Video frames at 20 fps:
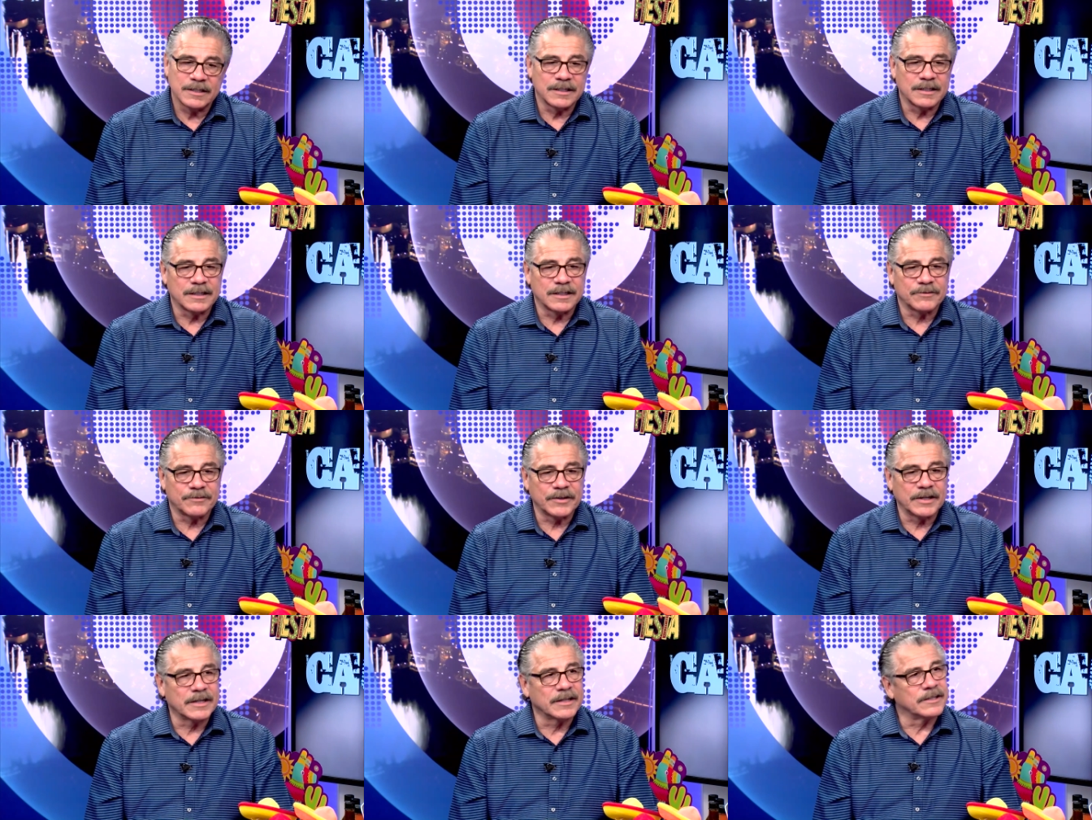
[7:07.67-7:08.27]

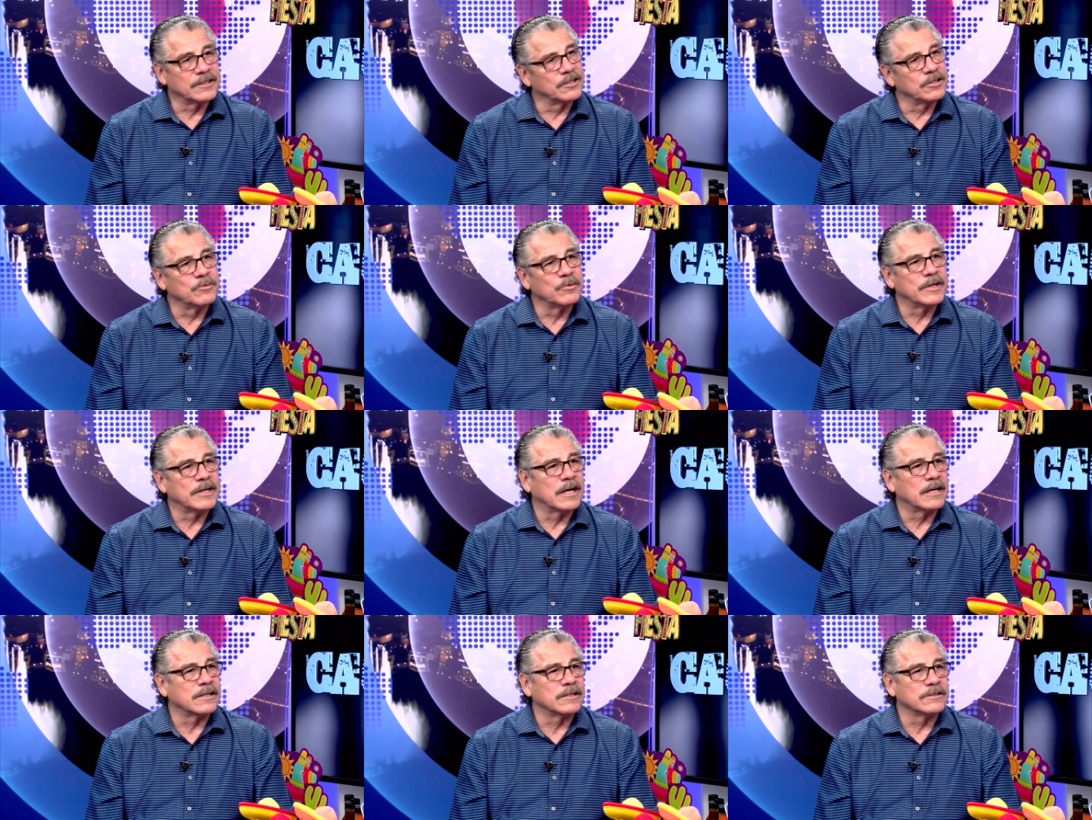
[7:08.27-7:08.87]
if anything, you
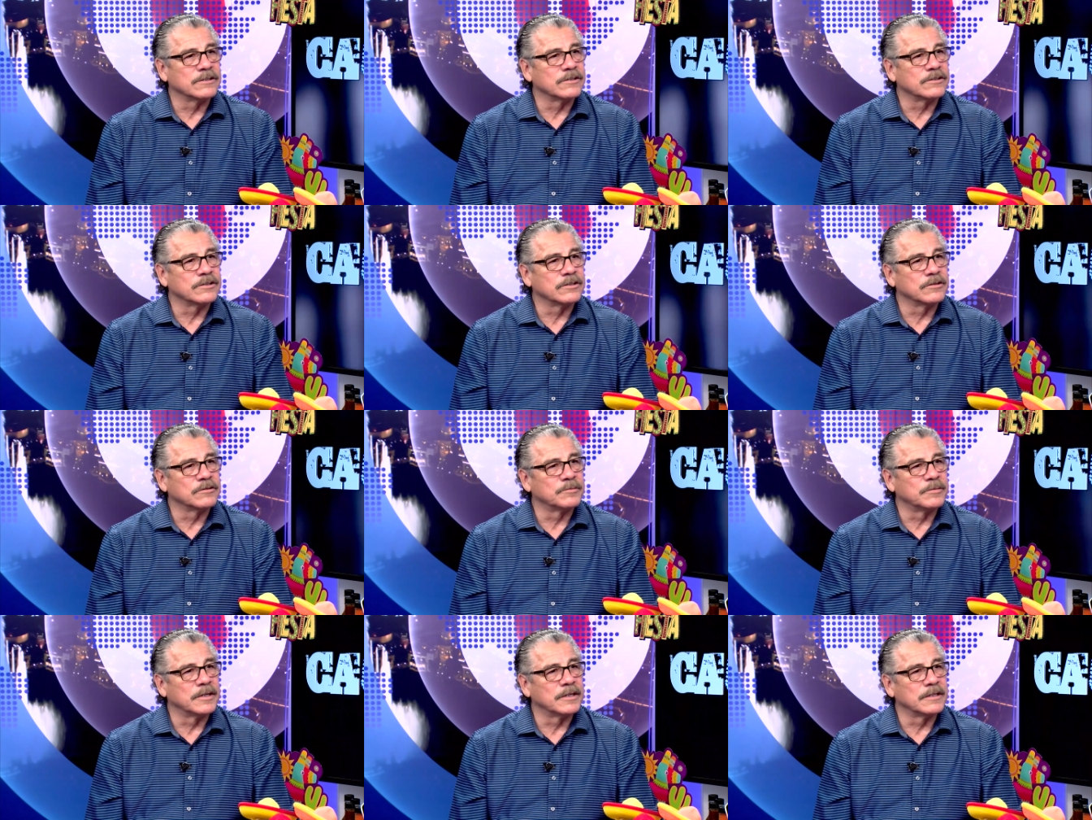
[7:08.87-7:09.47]
went out on your show,
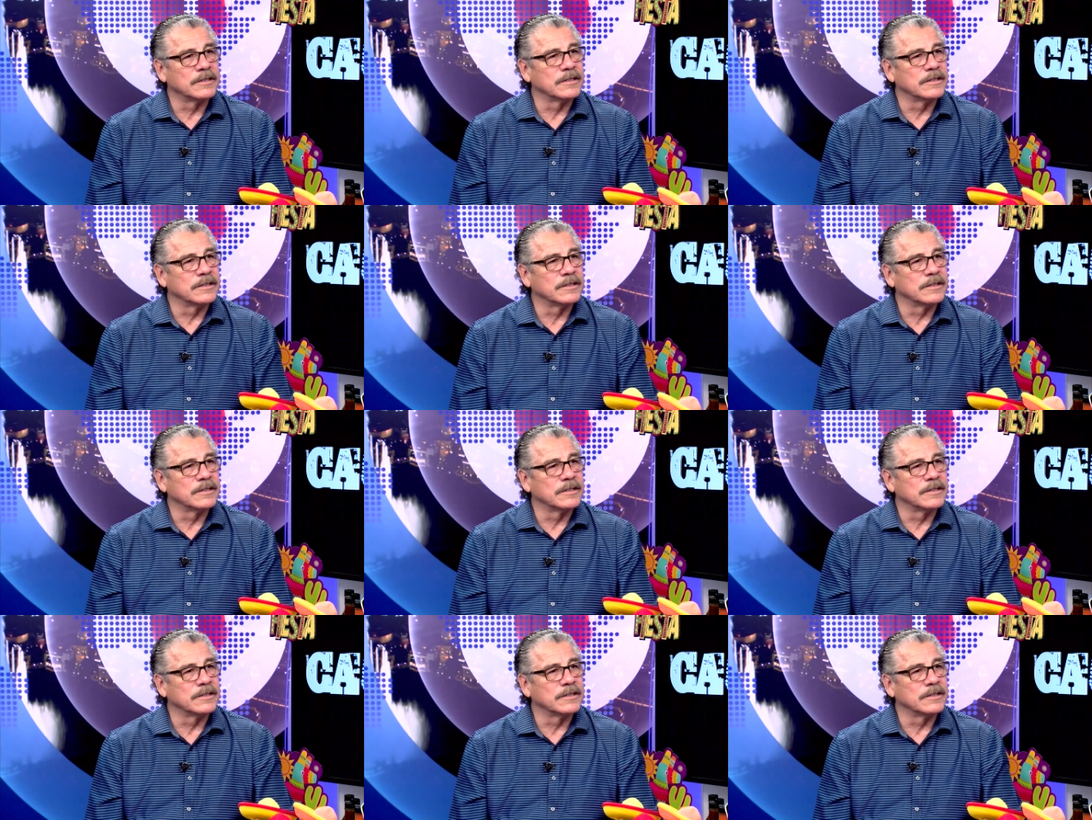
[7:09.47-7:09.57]
brother.